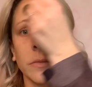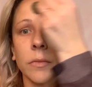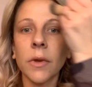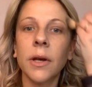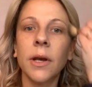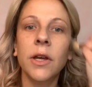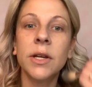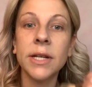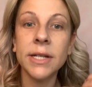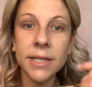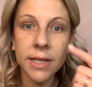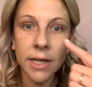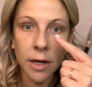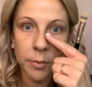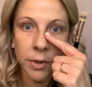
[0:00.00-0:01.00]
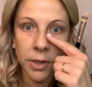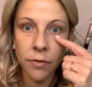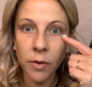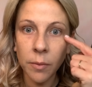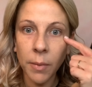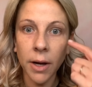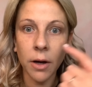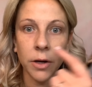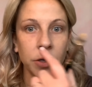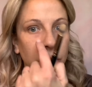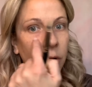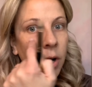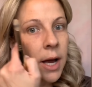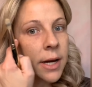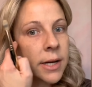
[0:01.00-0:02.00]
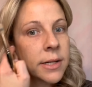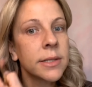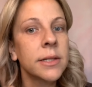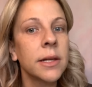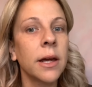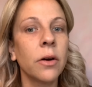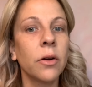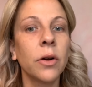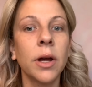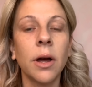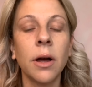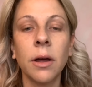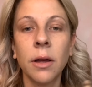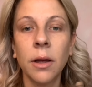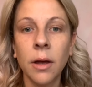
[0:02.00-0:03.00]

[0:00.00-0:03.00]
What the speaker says: Now you can see I'm leaving my under eyes area.